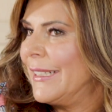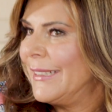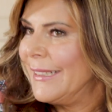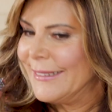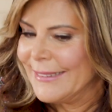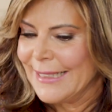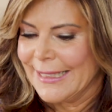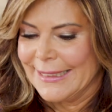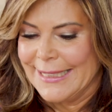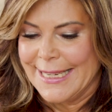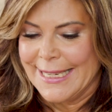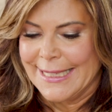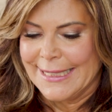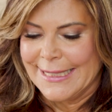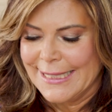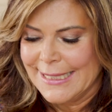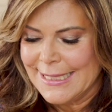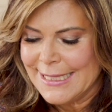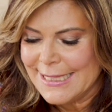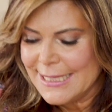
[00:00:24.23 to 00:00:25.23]
in Italian,
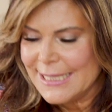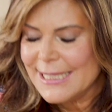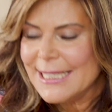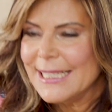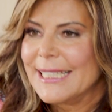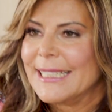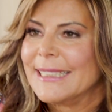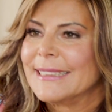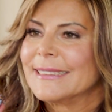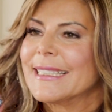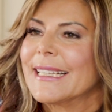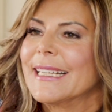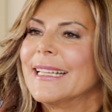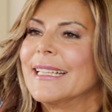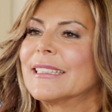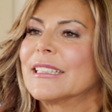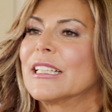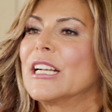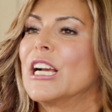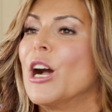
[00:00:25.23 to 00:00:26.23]
and
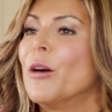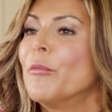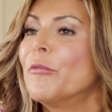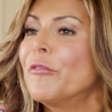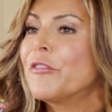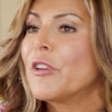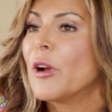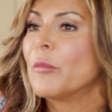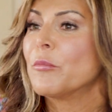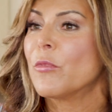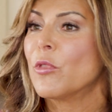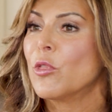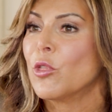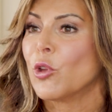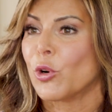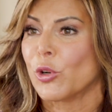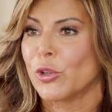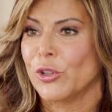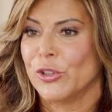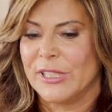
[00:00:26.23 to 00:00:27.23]
it comes from
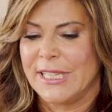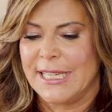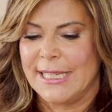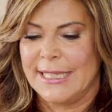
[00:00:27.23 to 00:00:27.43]
northern